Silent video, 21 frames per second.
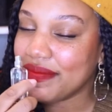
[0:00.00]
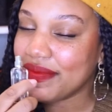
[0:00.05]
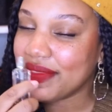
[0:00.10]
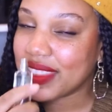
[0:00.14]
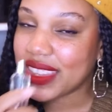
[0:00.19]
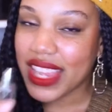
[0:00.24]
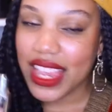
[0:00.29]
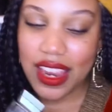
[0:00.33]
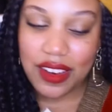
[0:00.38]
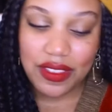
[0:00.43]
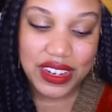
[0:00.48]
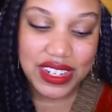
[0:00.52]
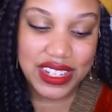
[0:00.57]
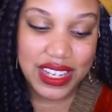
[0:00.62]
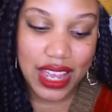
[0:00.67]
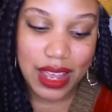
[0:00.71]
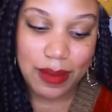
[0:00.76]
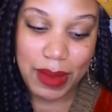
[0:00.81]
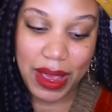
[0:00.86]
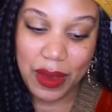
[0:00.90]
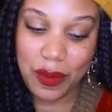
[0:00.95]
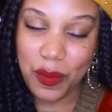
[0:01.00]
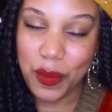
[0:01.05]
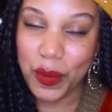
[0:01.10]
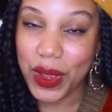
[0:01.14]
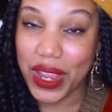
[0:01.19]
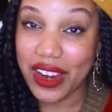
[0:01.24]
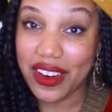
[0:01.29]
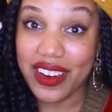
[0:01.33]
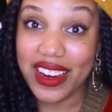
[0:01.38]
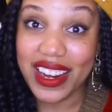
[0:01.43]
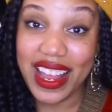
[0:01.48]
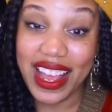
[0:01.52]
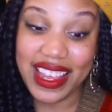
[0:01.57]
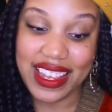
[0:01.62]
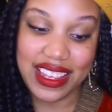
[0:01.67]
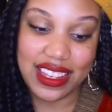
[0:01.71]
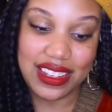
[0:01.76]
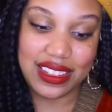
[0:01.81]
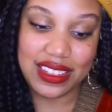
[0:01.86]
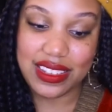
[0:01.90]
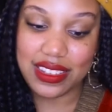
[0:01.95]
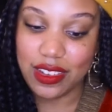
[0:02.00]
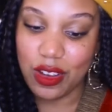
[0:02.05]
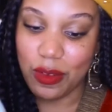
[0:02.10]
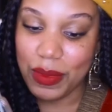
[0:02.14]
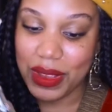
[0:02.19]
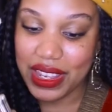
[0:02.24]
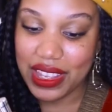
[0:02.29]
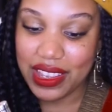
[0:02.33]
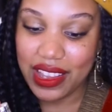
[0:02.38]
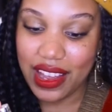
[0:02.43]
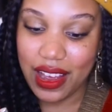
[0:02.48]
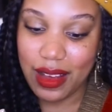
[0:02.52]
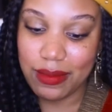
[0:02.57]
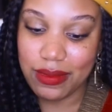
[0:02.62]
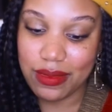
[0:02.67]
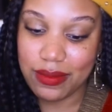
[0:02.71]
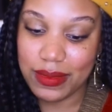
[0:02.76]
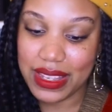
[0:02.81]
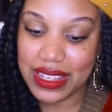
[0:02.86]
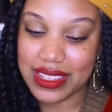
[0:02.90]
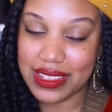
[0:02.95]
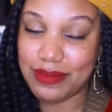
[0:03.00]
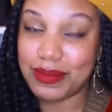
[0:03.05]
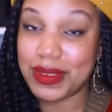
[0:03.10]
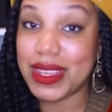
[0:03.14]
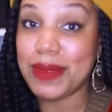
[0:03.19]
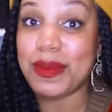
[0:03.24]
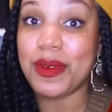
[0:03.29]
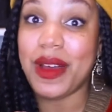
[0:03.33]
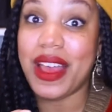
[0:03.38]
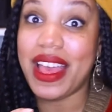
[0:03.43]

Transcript: every time I wear it, I get so many compliments and people